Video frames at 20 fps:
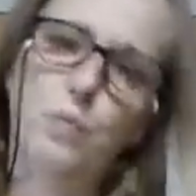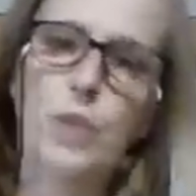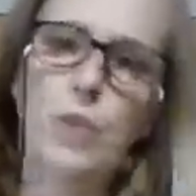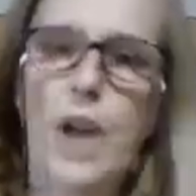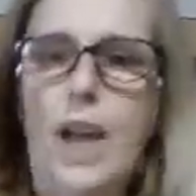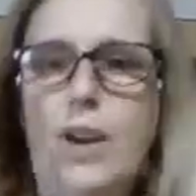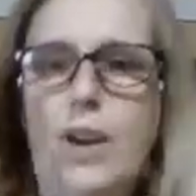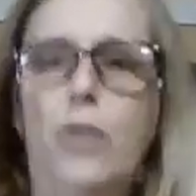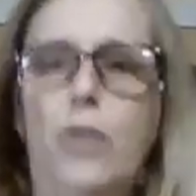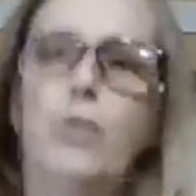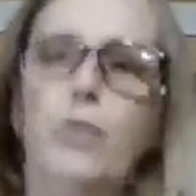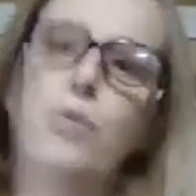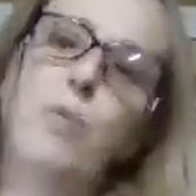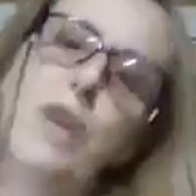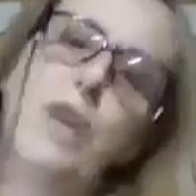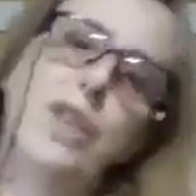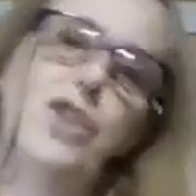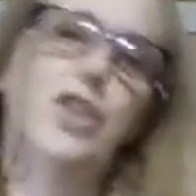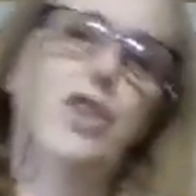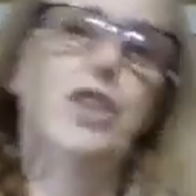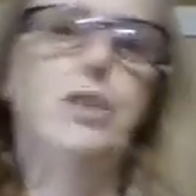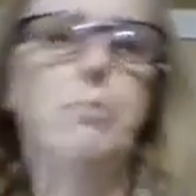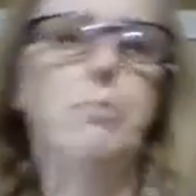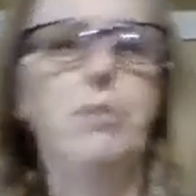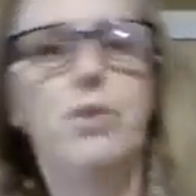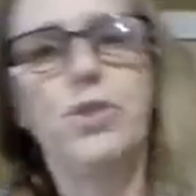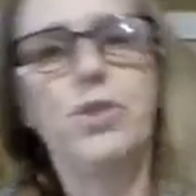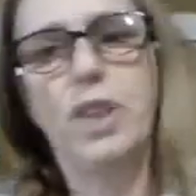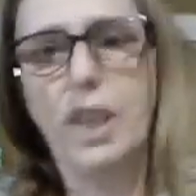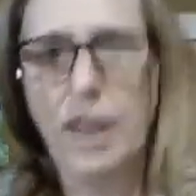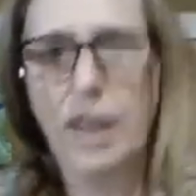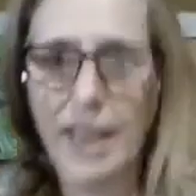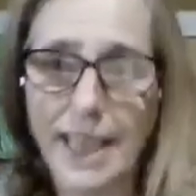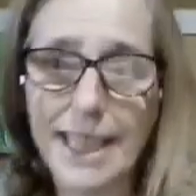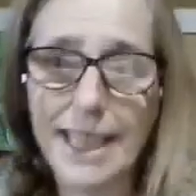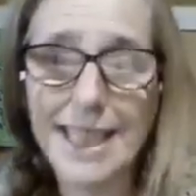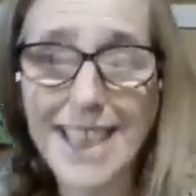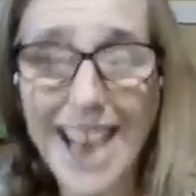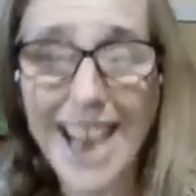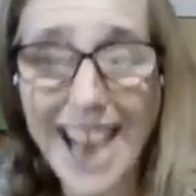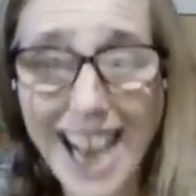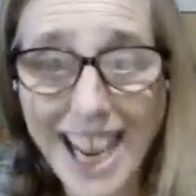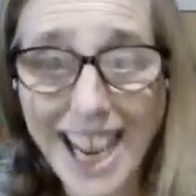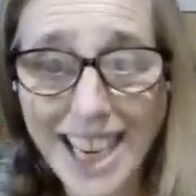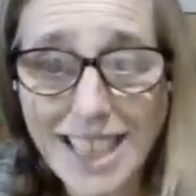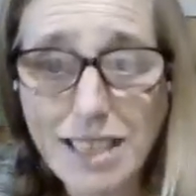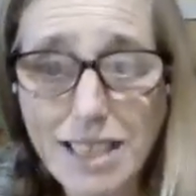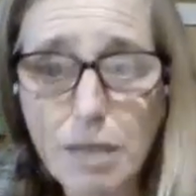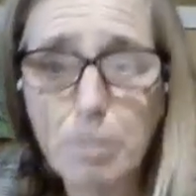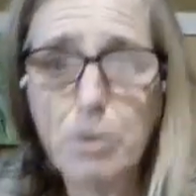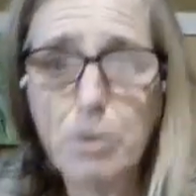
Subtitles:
I don't own the rights to this music. It's Eyes of